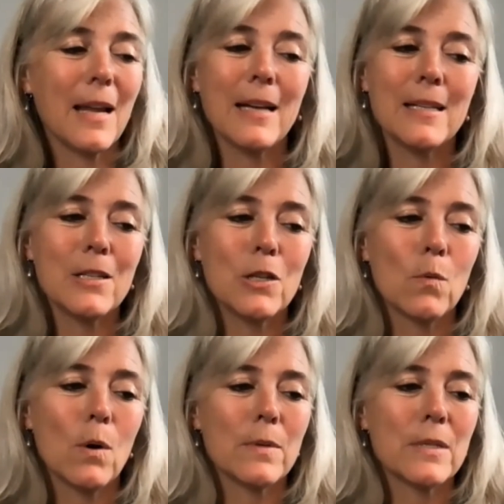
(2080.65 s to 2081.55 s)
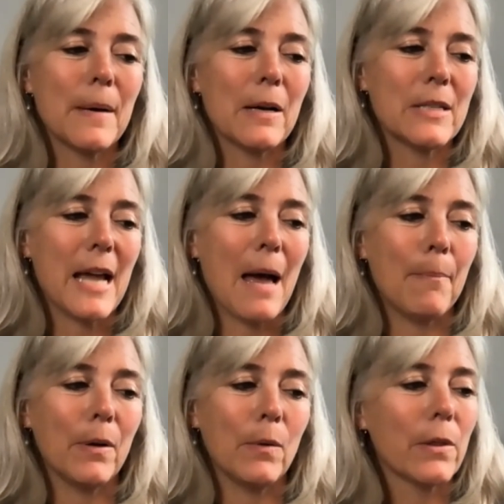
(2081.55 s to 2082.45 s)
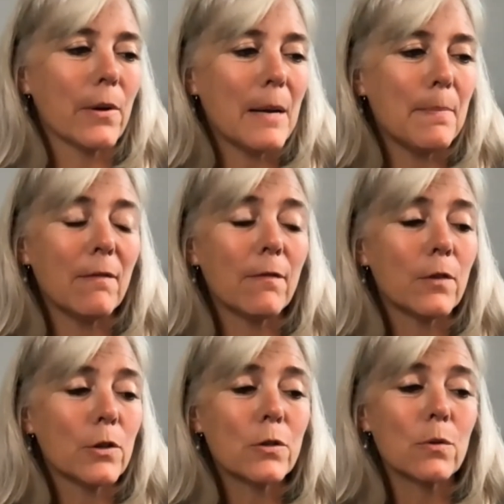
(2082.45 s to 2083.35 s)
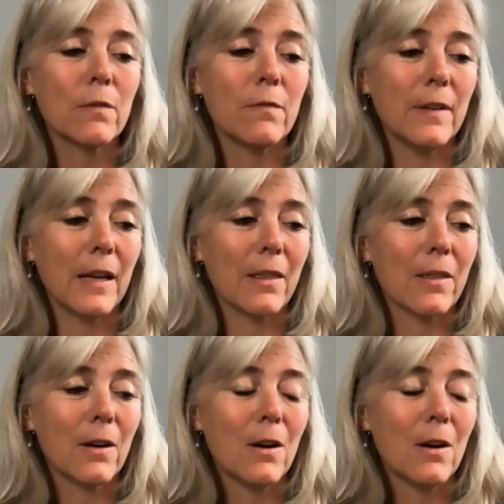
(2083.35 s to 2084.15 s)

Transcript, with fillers: I didn't know what was about to happen, whether I'd be first or fifth.